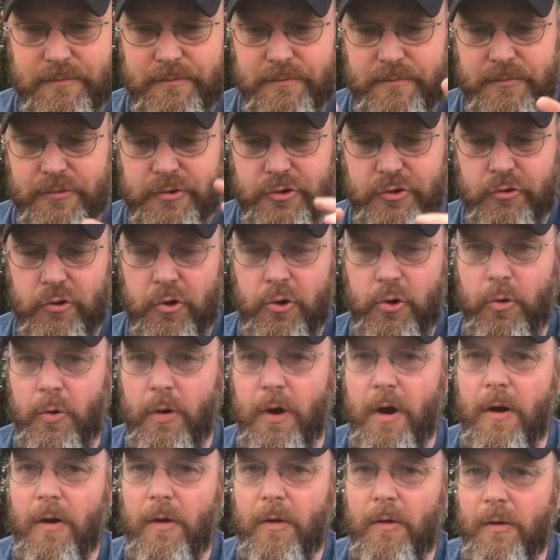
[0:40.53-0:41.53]
strewn
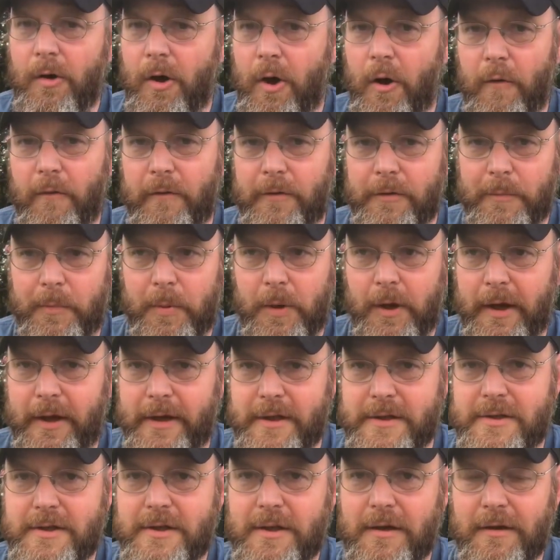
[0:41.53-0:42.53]
all over the
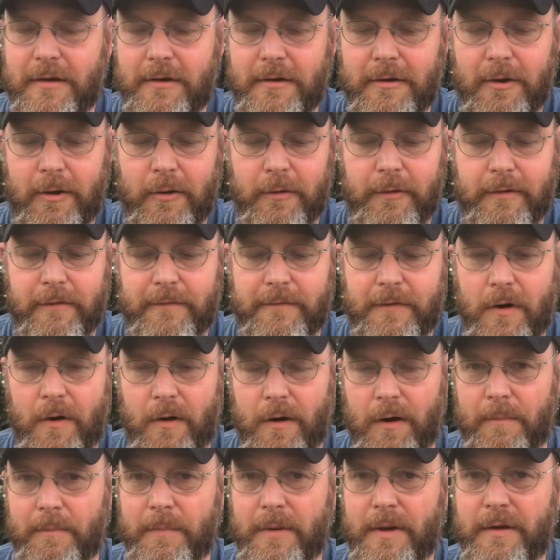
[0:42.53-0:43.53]
place on the
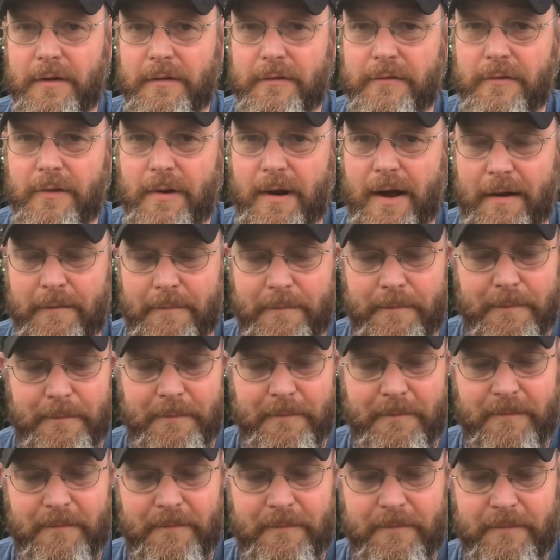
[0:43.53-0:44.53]
farm. So I
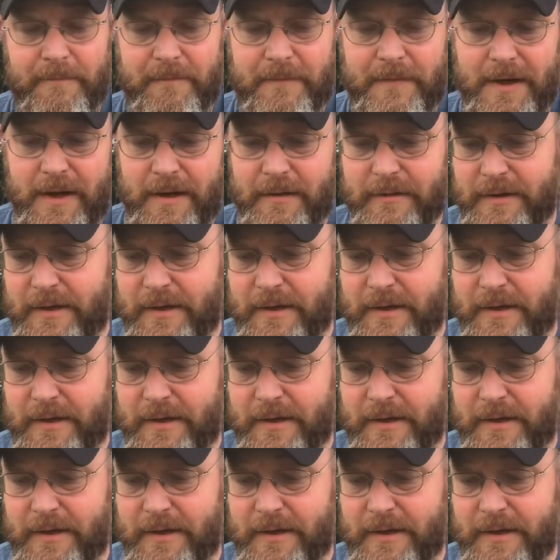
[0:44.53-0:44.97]
found